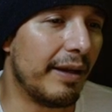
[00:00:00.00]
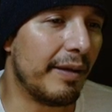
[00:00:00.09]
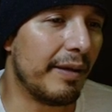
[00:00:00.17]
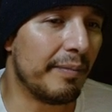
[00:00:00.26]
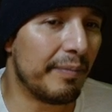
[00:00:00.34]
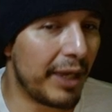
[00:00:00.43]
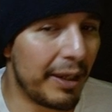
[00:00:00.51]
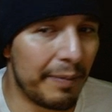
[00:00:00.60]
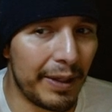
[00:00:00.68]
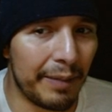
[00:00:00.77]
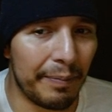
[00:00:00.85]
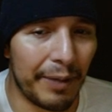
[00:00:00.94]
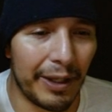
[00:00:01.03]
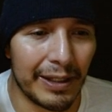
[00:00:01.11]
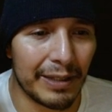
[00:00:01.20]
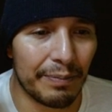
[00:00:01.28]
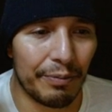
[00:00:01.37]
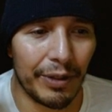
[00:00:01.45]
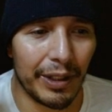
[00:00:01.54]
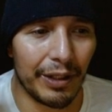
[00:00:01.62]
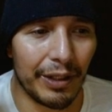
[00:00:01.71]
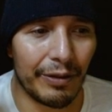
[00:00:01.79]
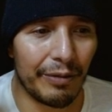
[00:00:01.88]
maybe by this point,
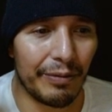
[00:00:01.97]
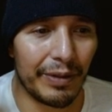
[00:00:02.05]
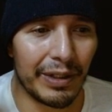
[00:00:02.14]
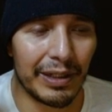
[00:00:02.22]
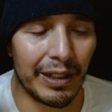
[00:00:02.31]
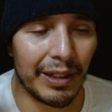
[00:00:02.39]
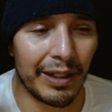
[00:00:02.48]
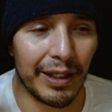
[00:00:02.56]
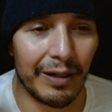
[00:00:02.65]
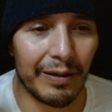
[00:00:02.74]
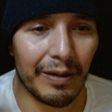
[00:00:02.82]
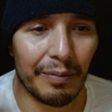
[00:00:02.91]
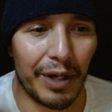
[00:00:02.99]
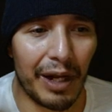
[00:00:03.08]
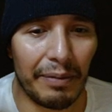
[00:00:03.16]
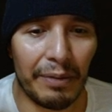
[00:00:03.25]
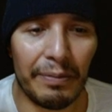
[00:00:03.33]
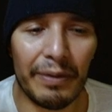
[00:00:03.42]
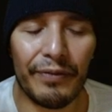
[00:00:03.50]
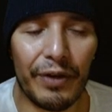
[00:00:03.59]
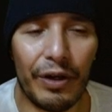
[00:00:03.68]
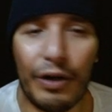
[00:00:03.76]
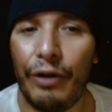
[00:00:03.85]
Yoda would have taken care of the problem of
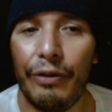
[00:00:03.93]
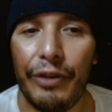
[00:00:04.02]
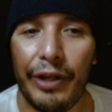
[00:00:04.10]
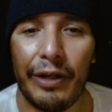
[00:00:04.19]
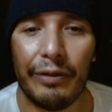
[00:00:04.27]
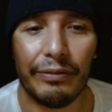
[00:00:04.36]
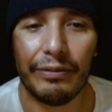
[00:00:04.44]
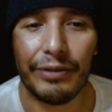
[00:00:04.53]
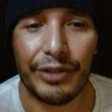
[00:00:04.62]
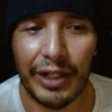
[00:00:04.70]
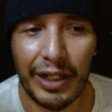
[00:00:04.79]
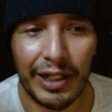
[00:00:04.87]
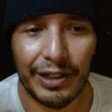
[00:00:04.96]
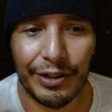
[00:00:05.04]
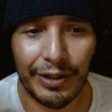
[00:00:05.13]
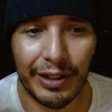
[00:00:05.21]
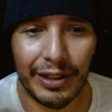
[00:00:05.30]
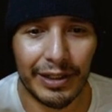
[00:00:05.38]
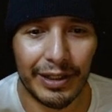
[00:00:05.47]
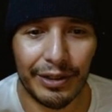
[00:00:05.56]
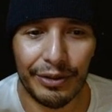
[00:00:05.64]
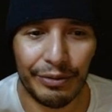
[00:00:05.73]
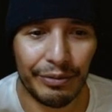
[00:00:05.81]
all their Jedi turning
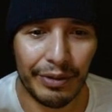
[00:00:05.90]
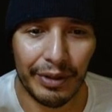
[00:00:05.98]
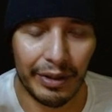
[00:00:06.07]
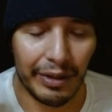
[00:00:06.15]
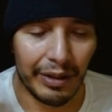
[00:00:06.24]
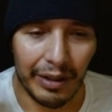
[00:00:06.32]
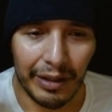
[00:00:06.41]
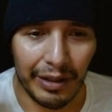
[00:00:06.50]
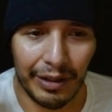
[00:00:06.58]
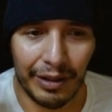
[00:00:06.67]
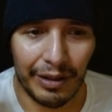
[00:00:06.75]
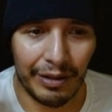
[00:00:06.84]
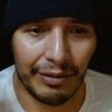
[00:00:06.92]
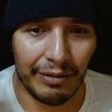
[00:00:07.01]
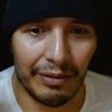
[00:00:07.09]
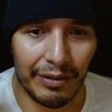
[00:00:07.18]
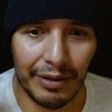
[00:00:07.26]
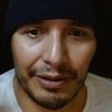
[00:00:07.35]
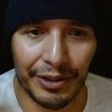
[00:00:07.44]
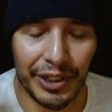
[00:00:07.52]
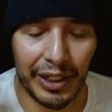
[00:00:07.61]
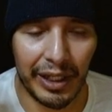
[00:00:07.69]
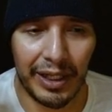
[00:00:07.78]
into, you know, little
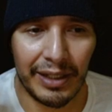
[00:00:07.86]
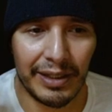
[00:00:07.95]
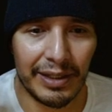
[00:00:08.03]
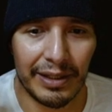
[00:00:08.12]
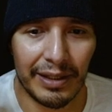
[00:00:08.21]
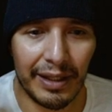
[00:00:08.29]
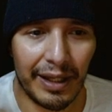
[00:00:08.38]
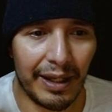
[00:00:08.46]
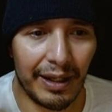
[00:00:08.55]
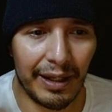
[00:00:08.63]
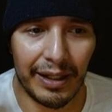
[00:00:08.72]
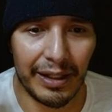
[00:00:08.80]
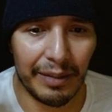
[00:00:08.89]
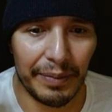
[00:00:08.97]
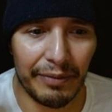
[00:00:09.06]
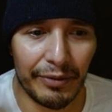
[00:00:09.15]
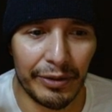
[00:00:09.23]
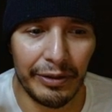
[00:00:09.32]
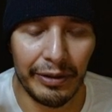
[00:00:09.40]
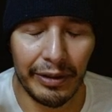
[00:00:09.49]
shitheads that end up evil.